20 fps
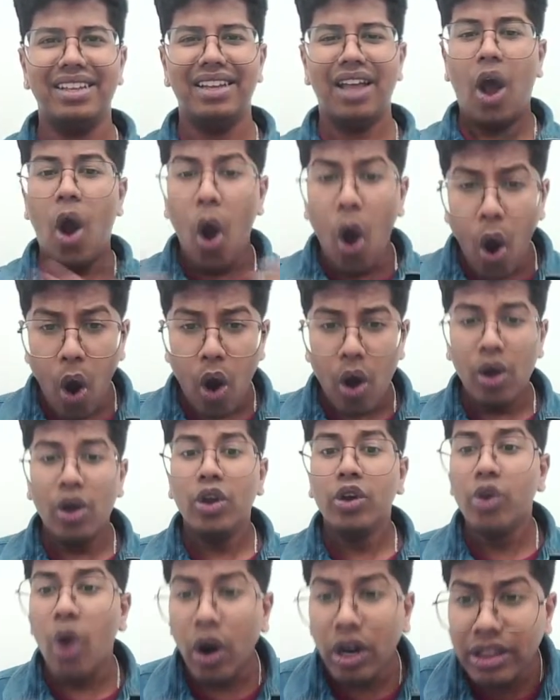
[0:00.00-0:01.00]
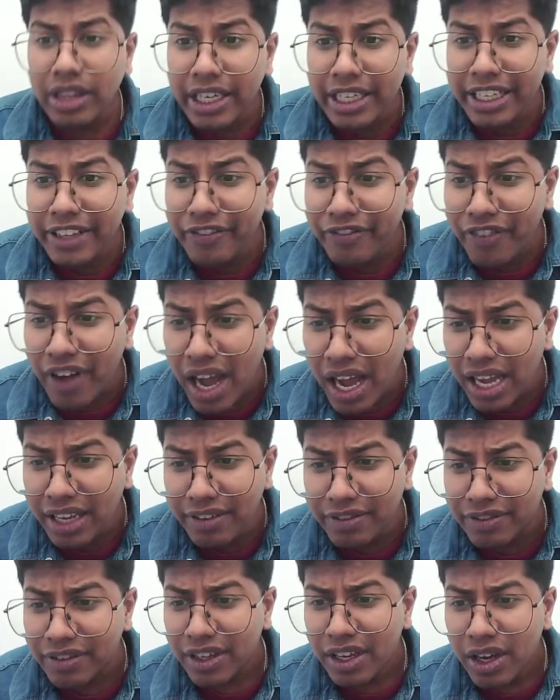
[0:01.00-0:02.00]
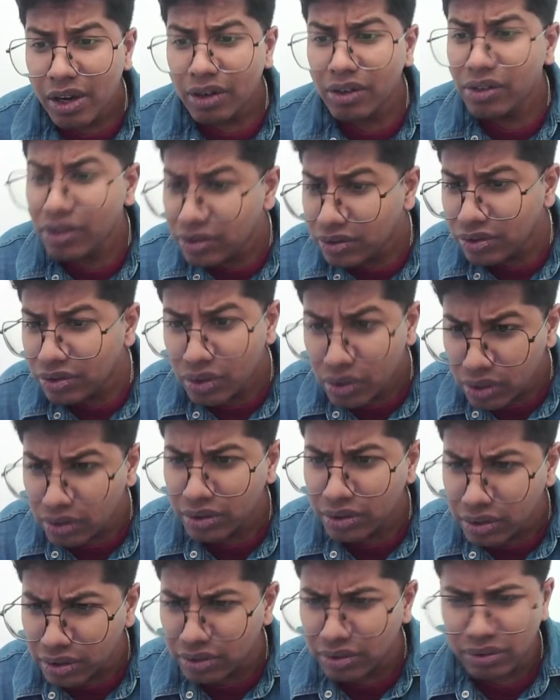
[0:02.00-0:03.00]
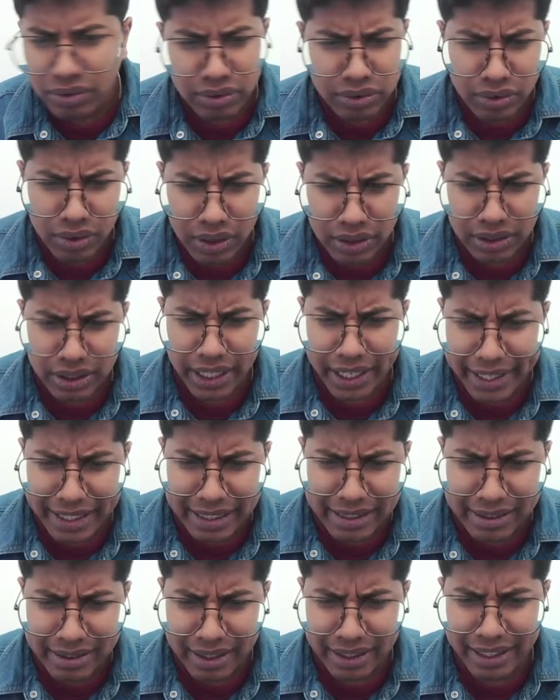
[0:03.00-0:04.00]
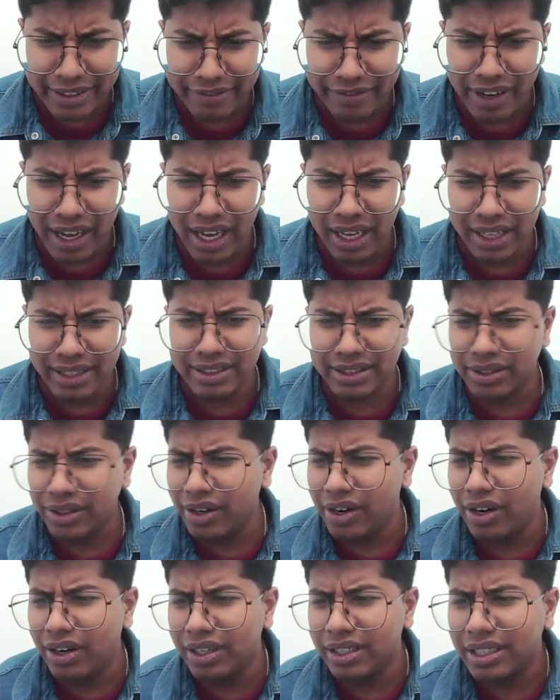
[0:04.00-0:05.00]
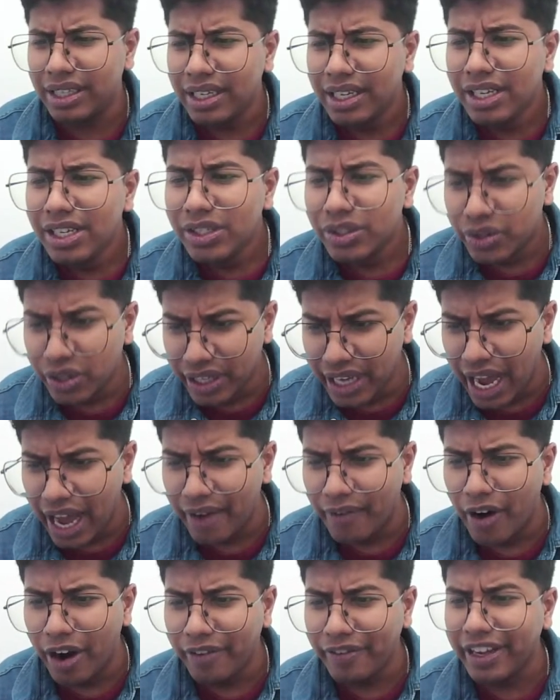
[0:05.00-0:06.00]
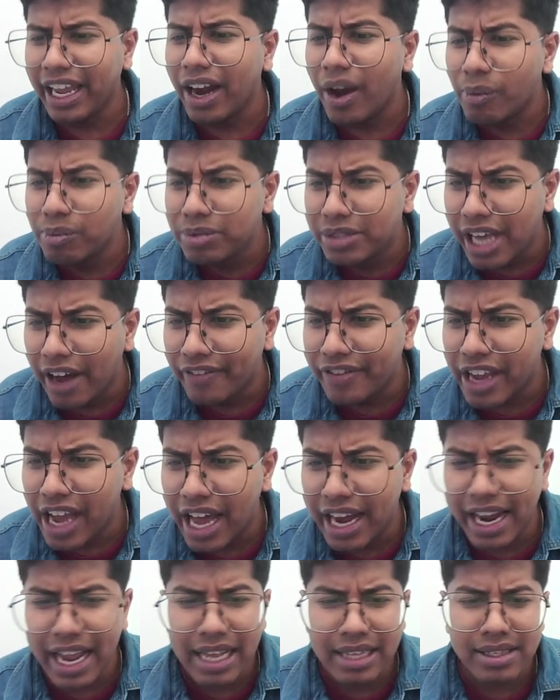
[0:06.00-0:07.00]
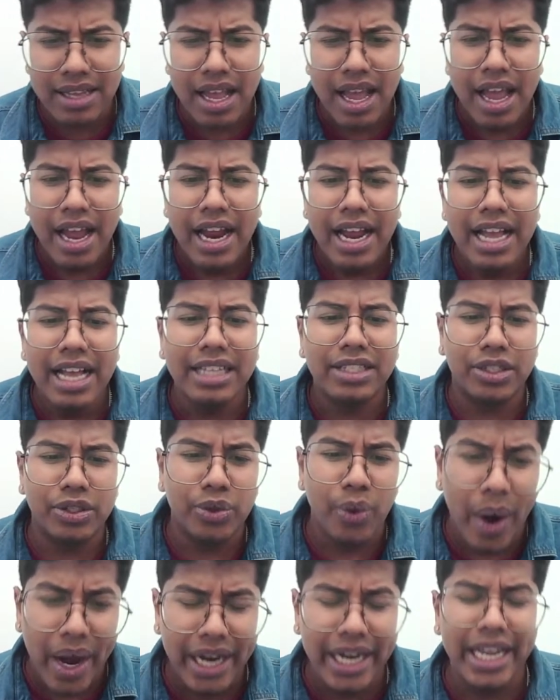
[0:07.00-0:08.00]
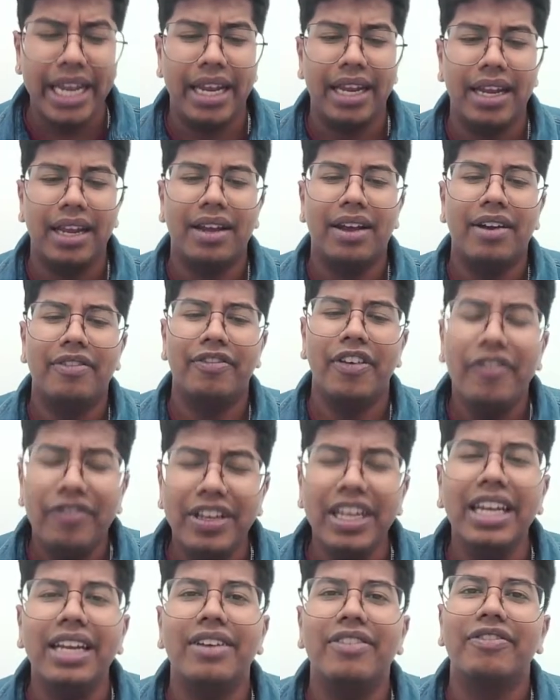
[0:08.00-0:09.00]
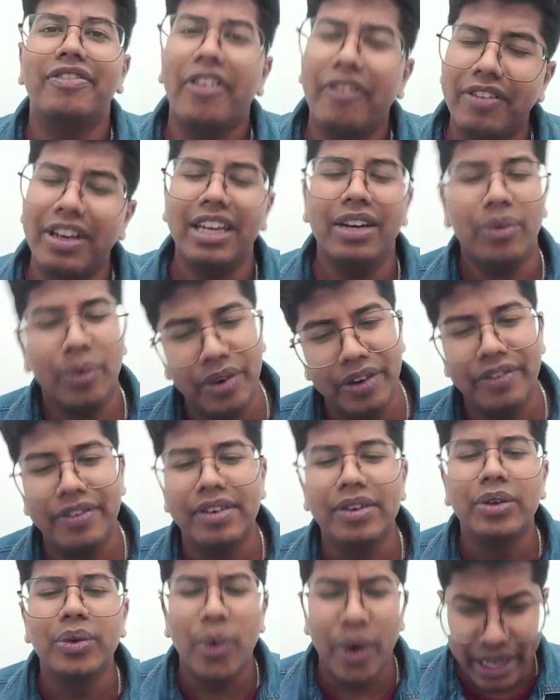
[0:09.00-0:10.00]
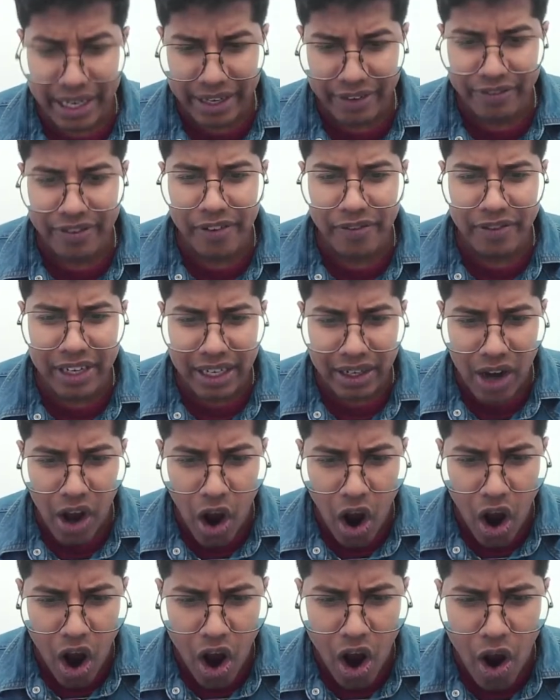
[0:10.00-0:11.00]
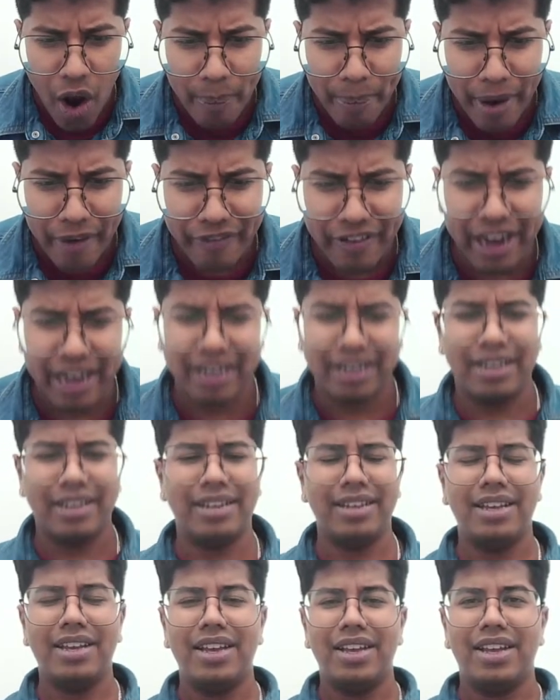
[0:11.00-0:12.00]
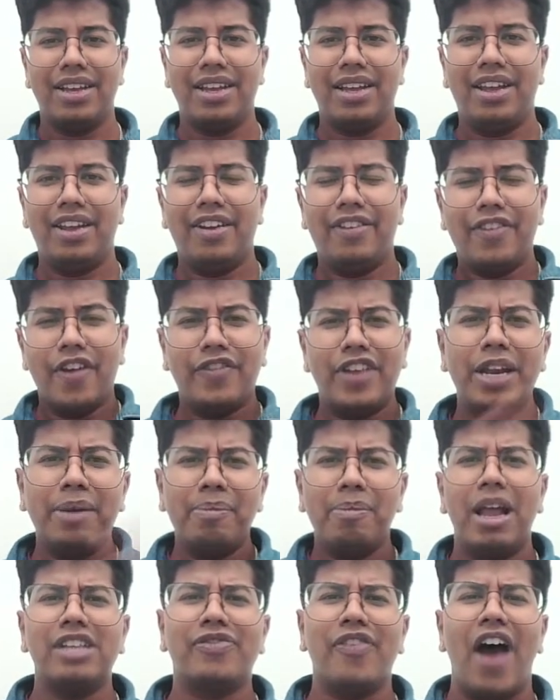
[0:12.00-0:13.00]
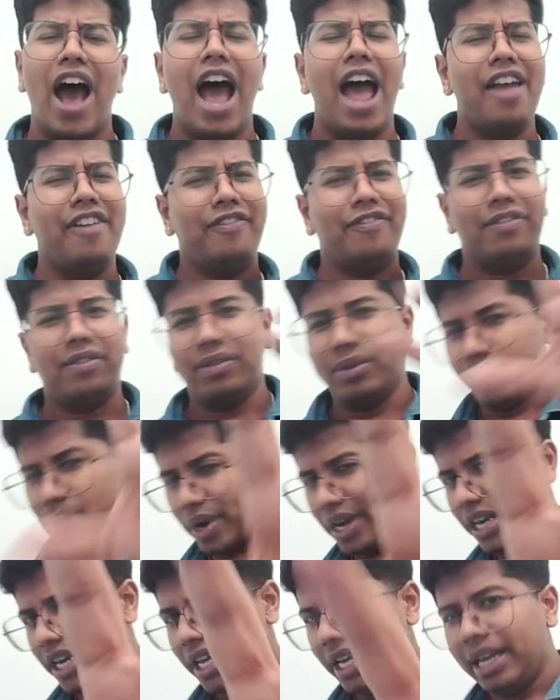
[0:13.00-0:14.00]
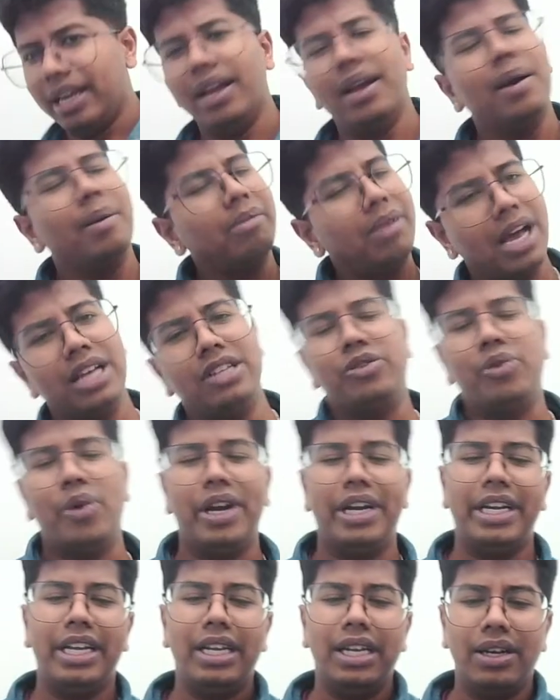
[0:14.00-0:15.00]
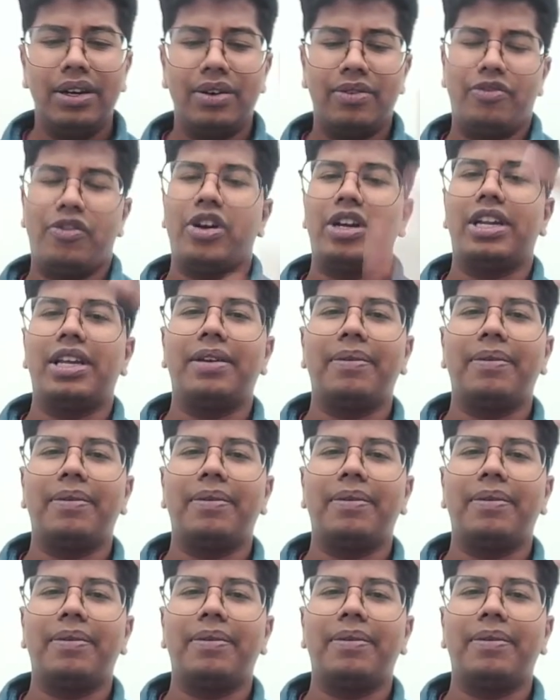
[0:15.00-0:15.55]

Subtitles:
Oh, not 35. Oh no, who said it's 35? It's not. So here, what we can observe here is, it's 20, 15, 15, 20, 15. Oh, perfect. 15 plus 5, 20 plus 20, 40.